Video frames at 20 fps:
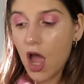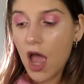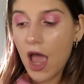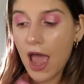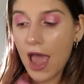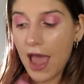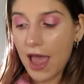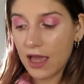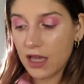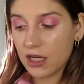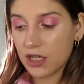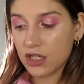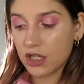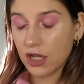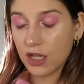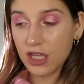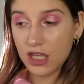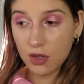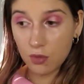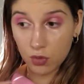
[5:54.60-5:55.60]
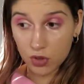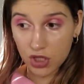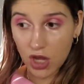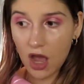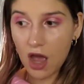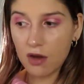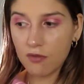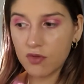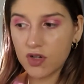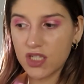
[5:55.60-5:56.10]
and he was
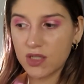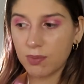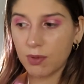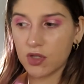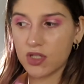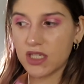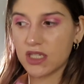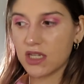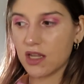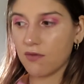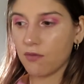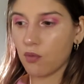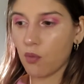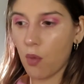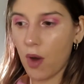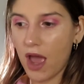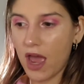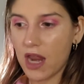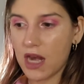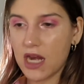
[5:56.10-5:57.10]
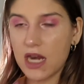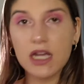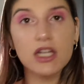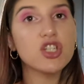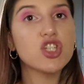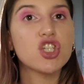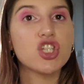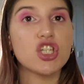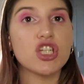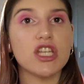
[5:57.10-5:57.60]
unresponsive when
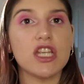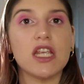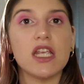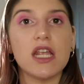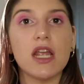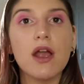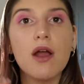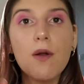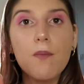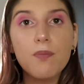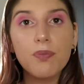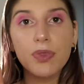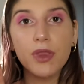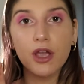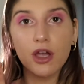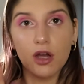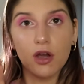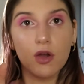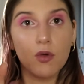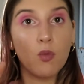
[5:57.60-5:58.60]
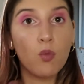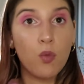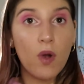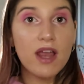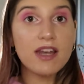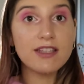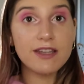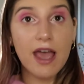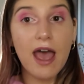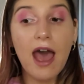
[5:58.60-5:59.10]
she
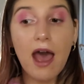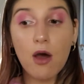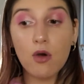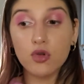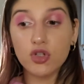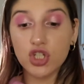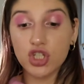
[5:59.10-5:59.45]
went out.